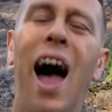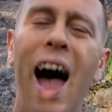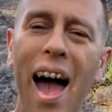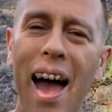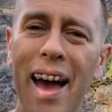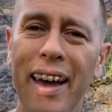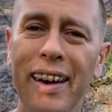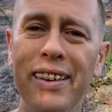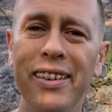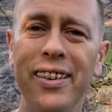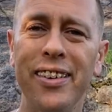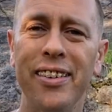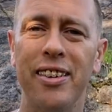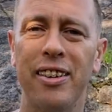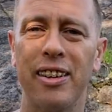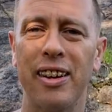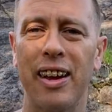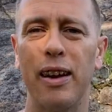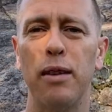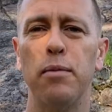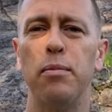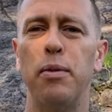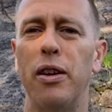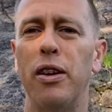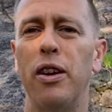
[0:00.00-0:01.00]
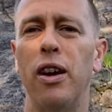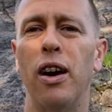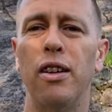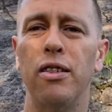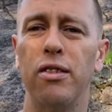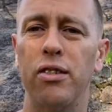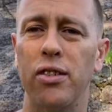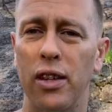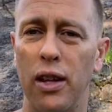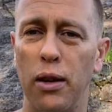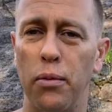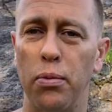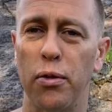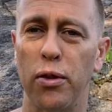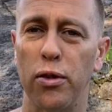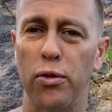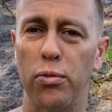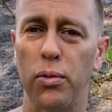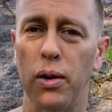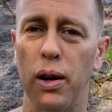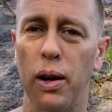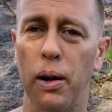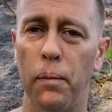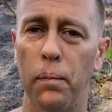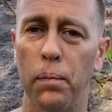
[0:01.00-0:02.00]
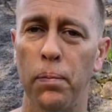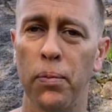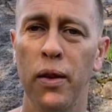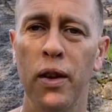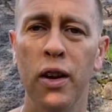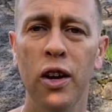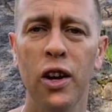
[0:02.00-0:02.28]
and to get a better night's sleep as well.